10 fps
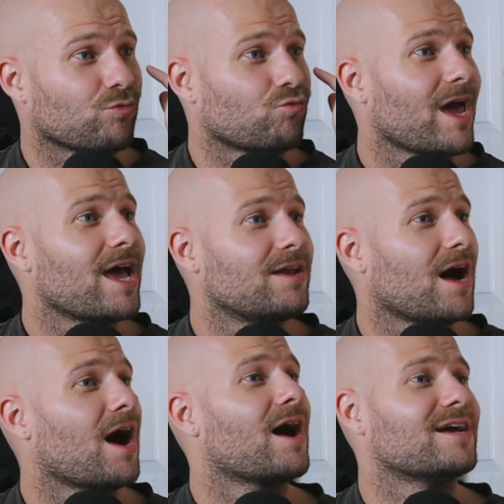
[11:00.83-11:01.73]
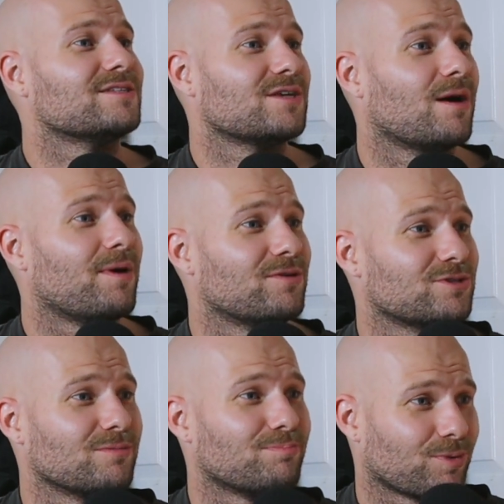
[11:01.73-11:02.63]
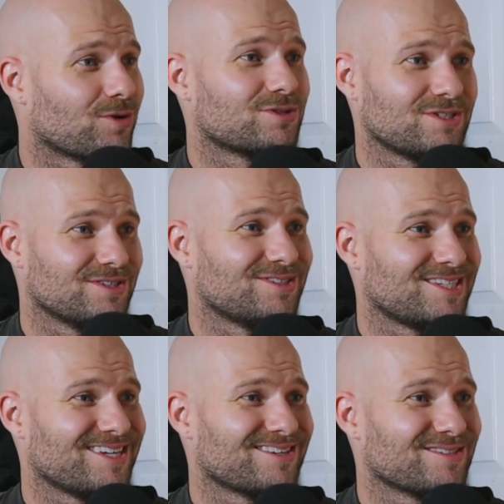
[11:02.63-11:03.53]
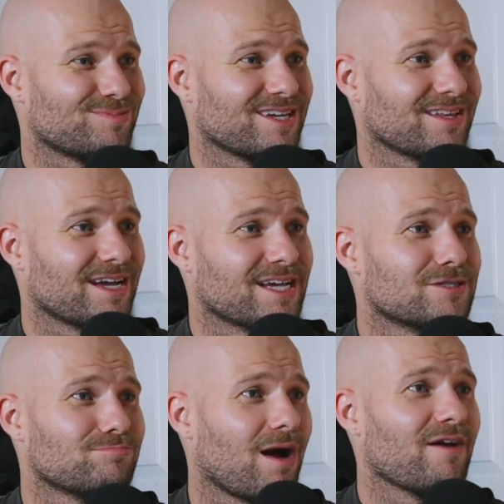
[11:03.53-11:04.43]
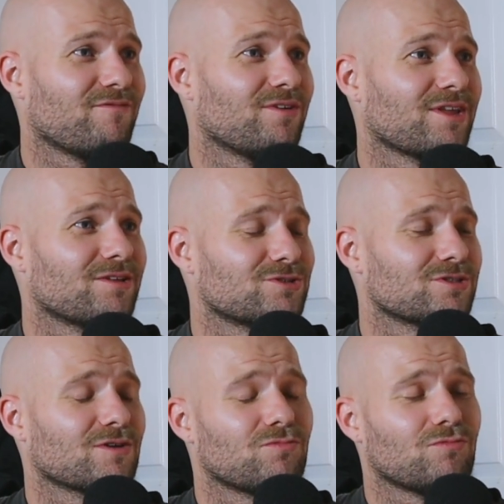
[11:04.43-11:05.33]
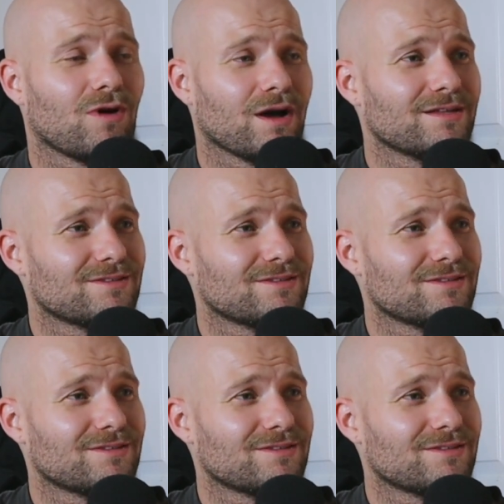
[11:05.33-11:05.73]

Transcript: red eyes about to burst into tears being like it's my fault now. She's like, what?